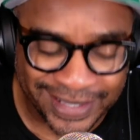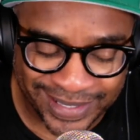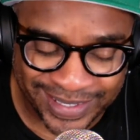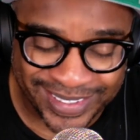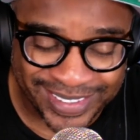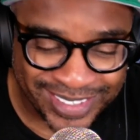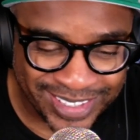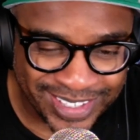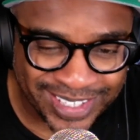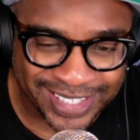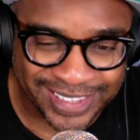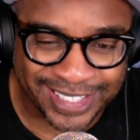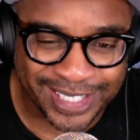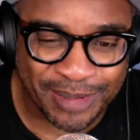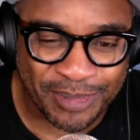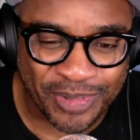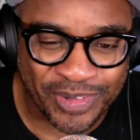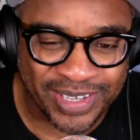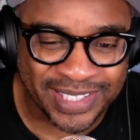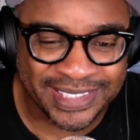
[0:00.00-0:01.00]
you're going to think
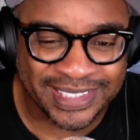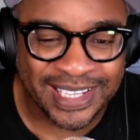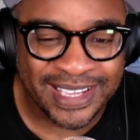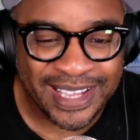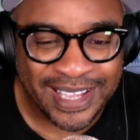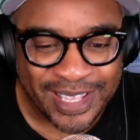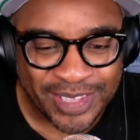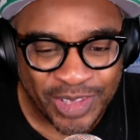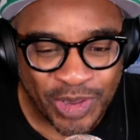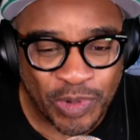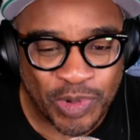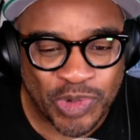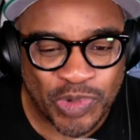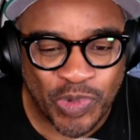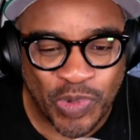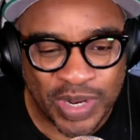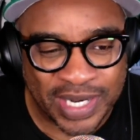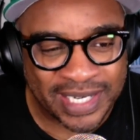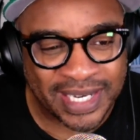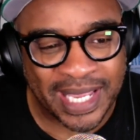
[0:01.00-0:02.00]
I'm crazy. There was
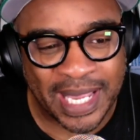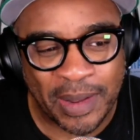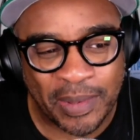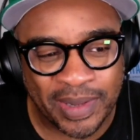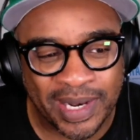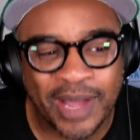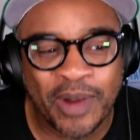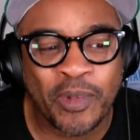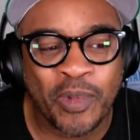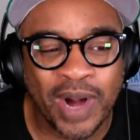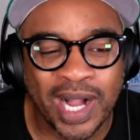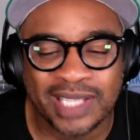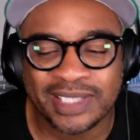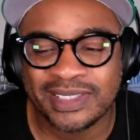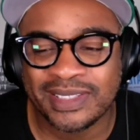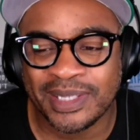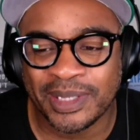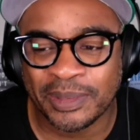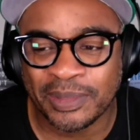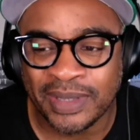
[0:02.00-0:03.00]
one game where I
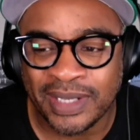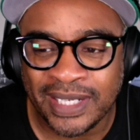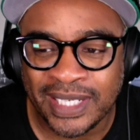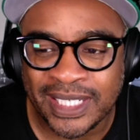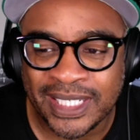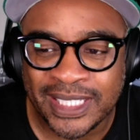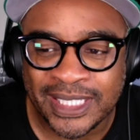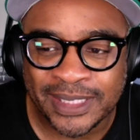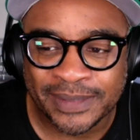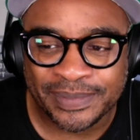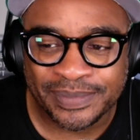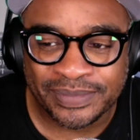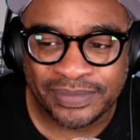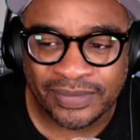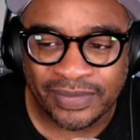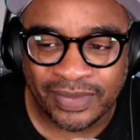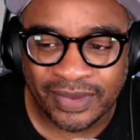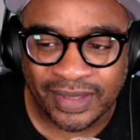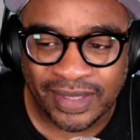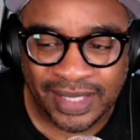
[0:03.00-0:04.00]
watched him,
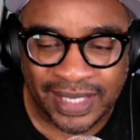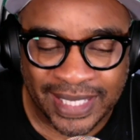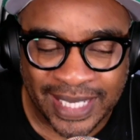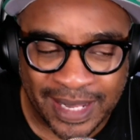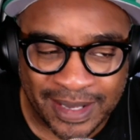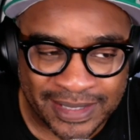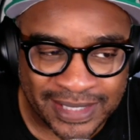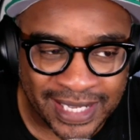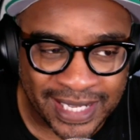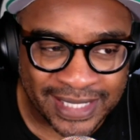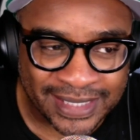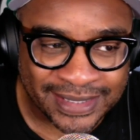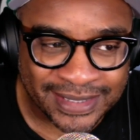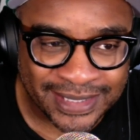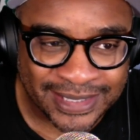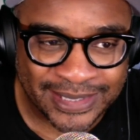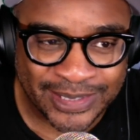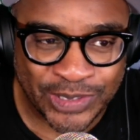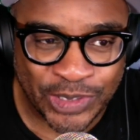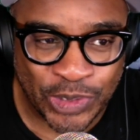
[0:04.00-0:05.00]
and I was like,
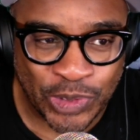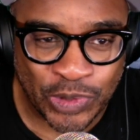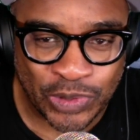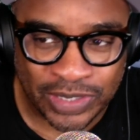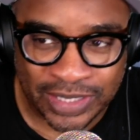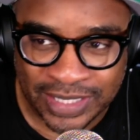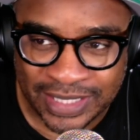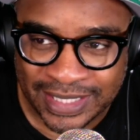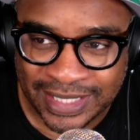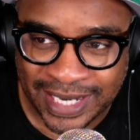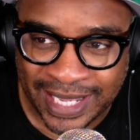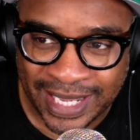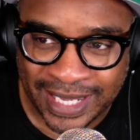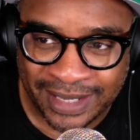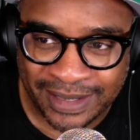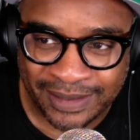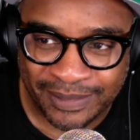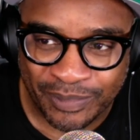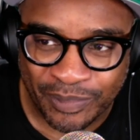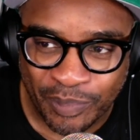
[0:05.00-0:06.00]
this dude looked
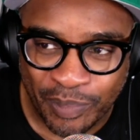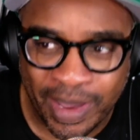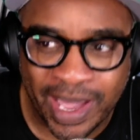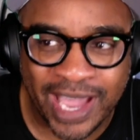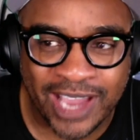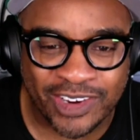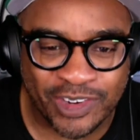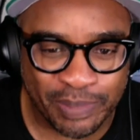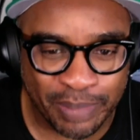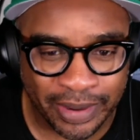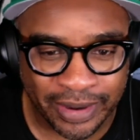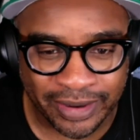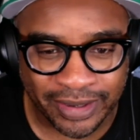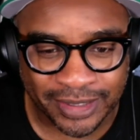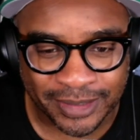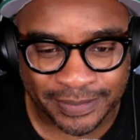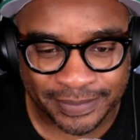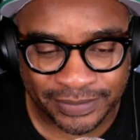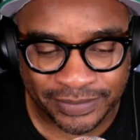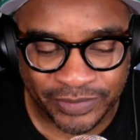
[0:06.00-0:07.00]
like
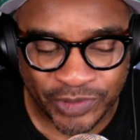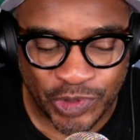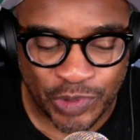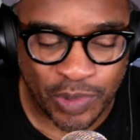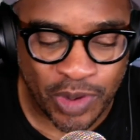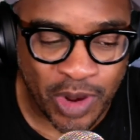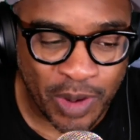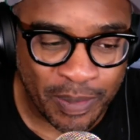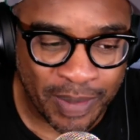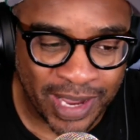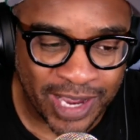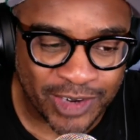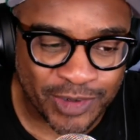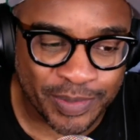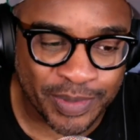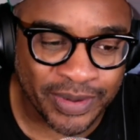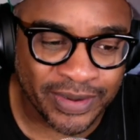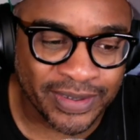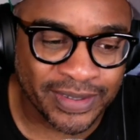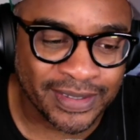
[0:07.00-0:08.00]
Mashburn, Jamal
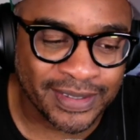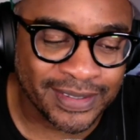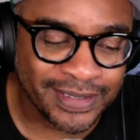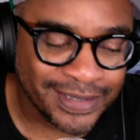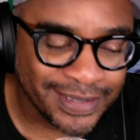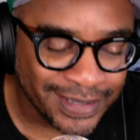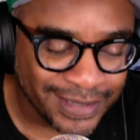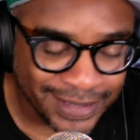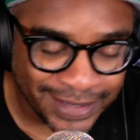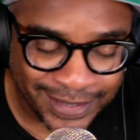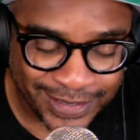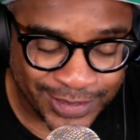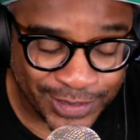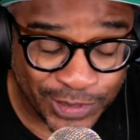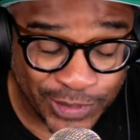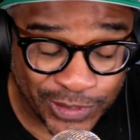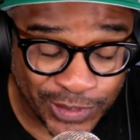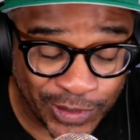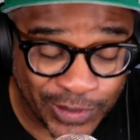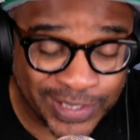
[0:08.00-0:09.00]
Mashburn.
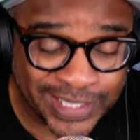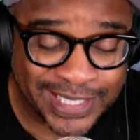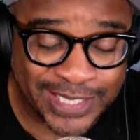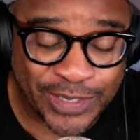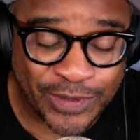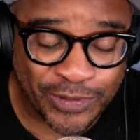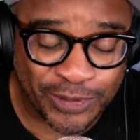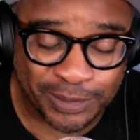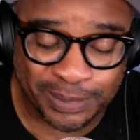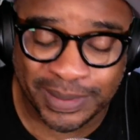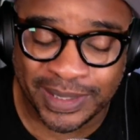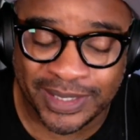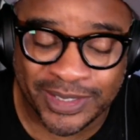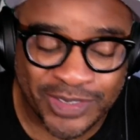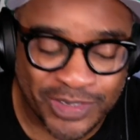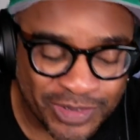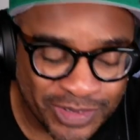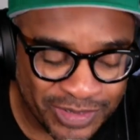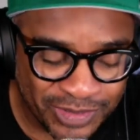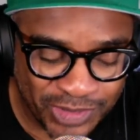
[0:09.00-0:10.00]
Totally different
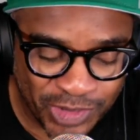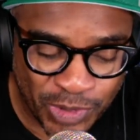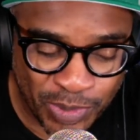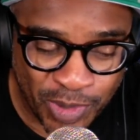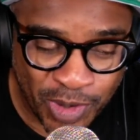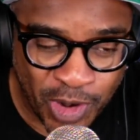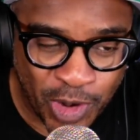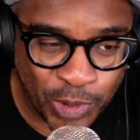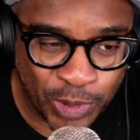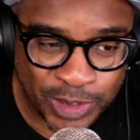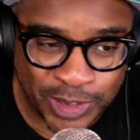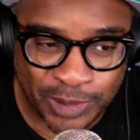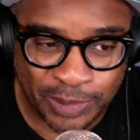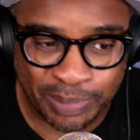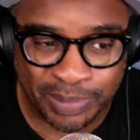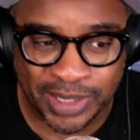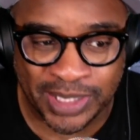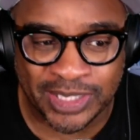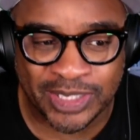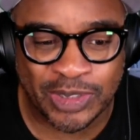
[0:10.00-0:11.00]
players. Jamal was a
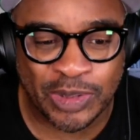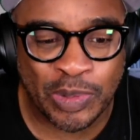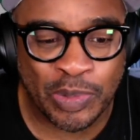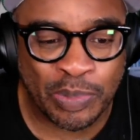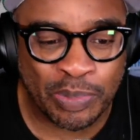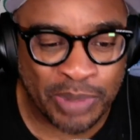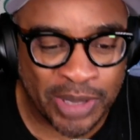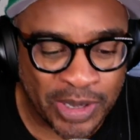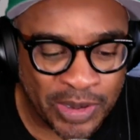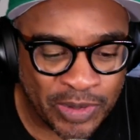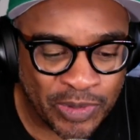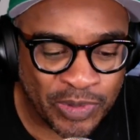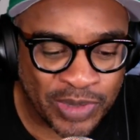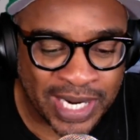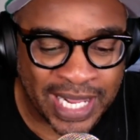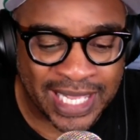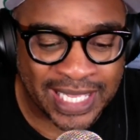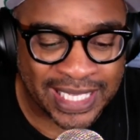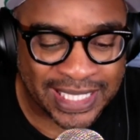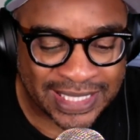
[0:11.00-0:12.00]
beast. But when
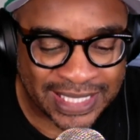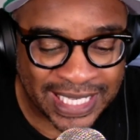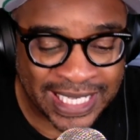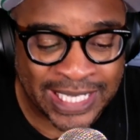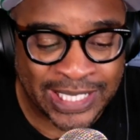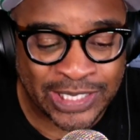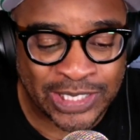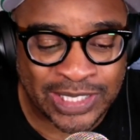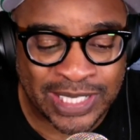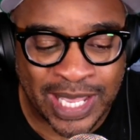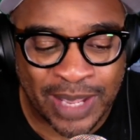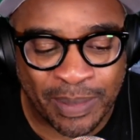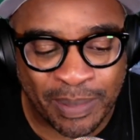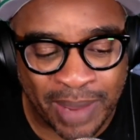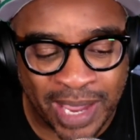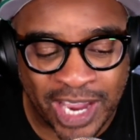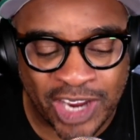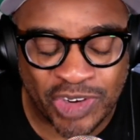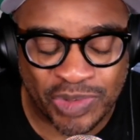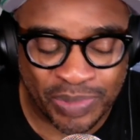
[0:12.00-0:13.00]
I say he looked like
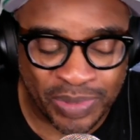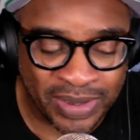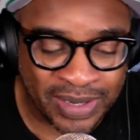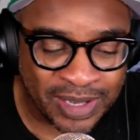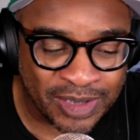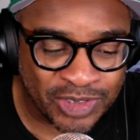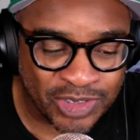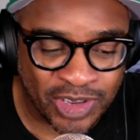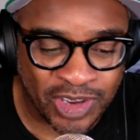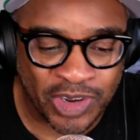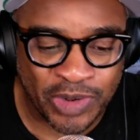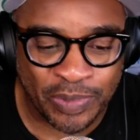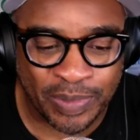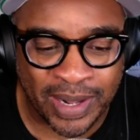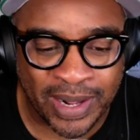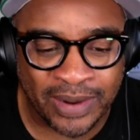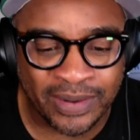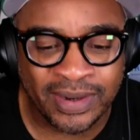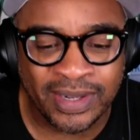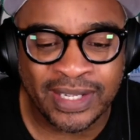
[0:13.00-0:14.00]
Mashburn, I was talking
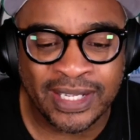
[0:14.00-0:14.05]
about